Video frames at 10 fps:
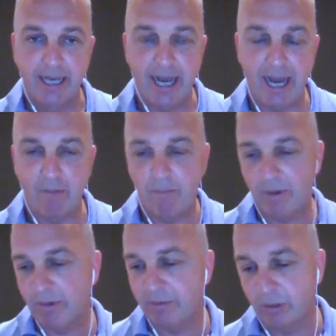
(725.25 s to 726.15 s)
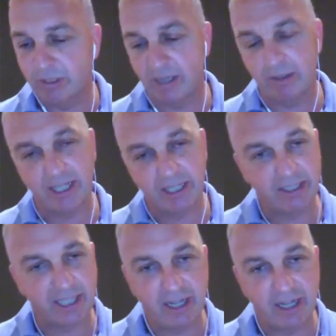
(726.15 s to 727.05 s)
But we've also, like I
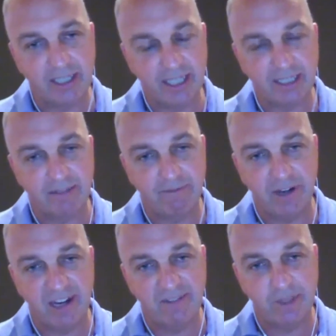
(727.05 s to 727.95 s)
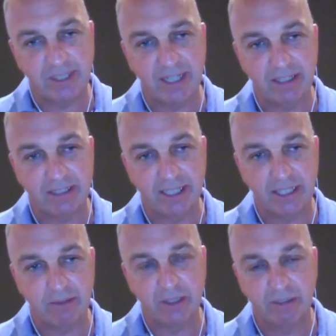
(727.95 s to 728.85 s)
said, only tested 5% of the
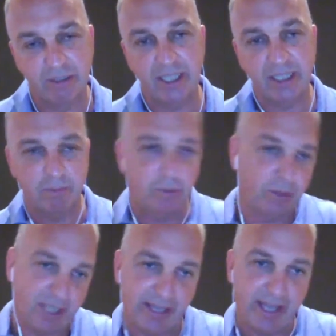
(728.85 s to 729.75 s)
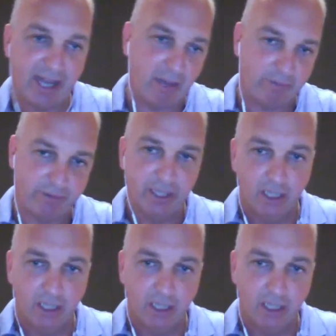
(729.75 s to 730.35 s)
sequence, so we need to put the other half